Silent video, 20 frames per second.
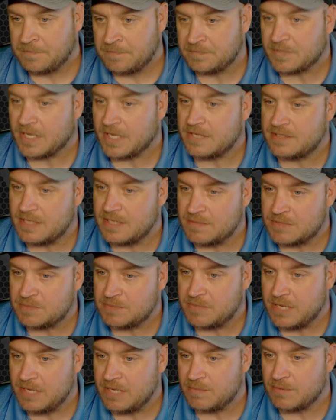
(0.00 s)
That's them as
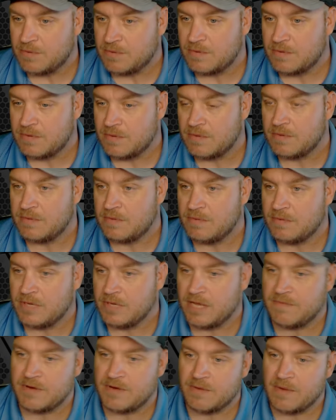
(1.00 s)
people,
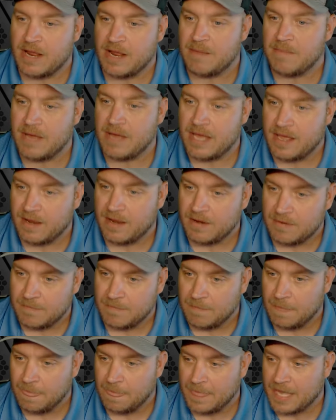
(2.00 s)
giving it right back.
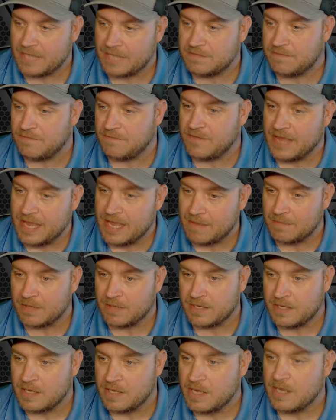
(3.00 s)
That's
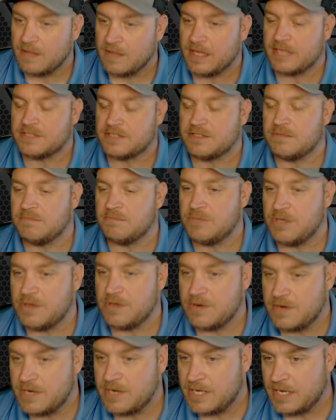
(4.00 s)
family. That's
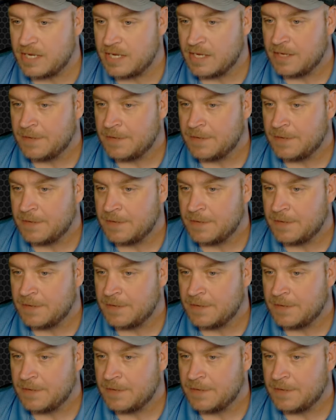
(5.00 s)
community.